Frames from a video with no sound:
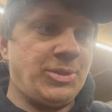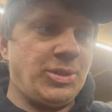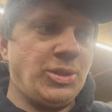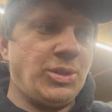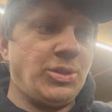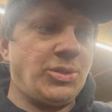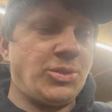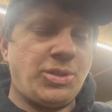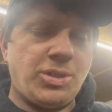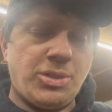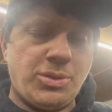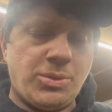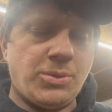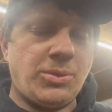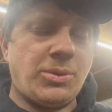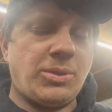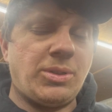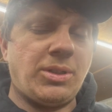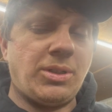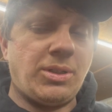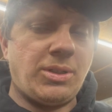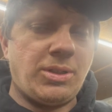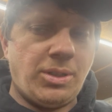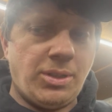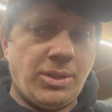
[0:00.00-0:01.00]
So this will
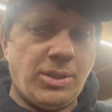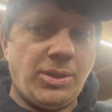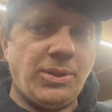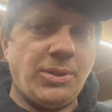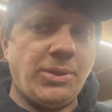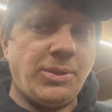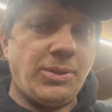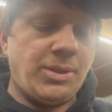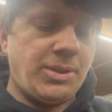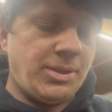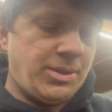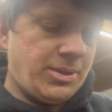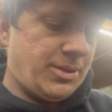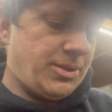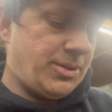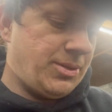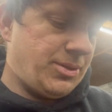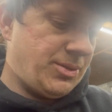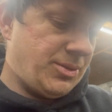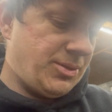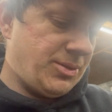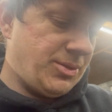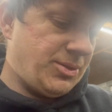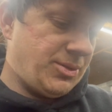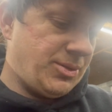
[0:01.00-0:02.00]
conclude
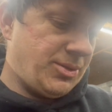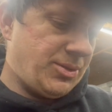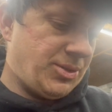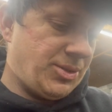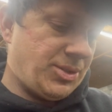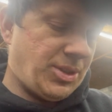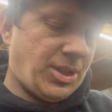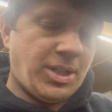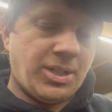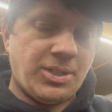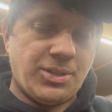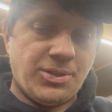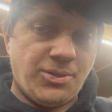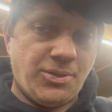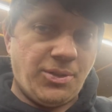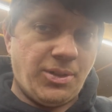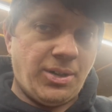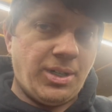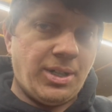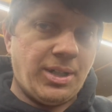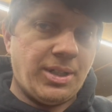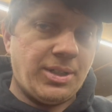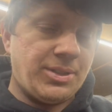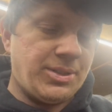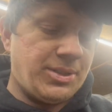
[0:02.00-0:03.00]
Chucky's
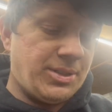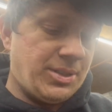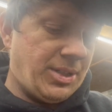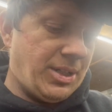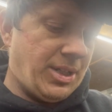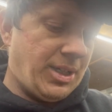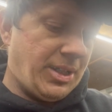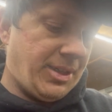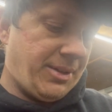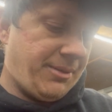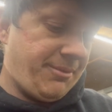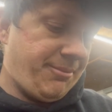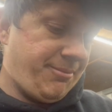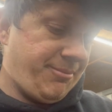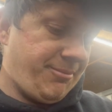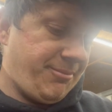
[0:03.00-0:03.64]
Garage today.